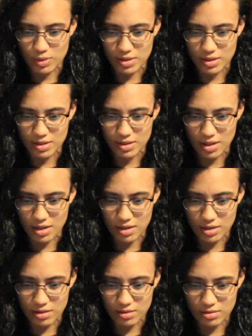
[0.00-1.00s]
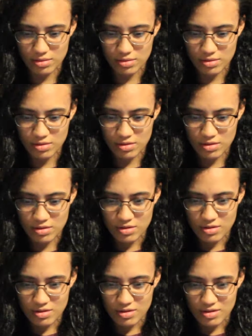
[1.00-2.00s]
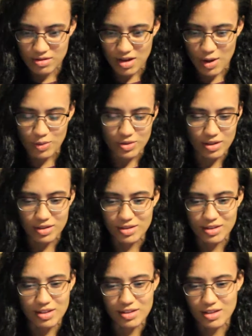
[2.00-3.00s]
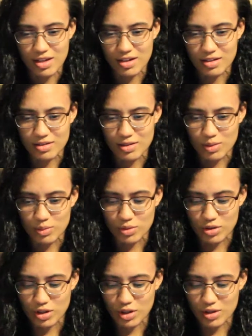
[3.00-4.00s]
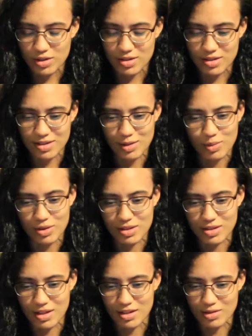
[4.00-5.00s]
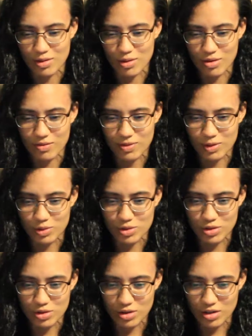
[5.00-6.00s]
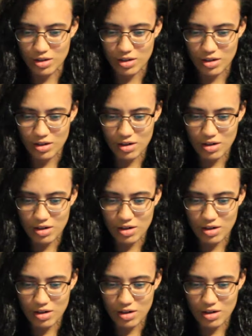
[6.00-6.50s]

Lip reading: What's the setting? I always like to see the settings, so curious to see what the settings are in the future.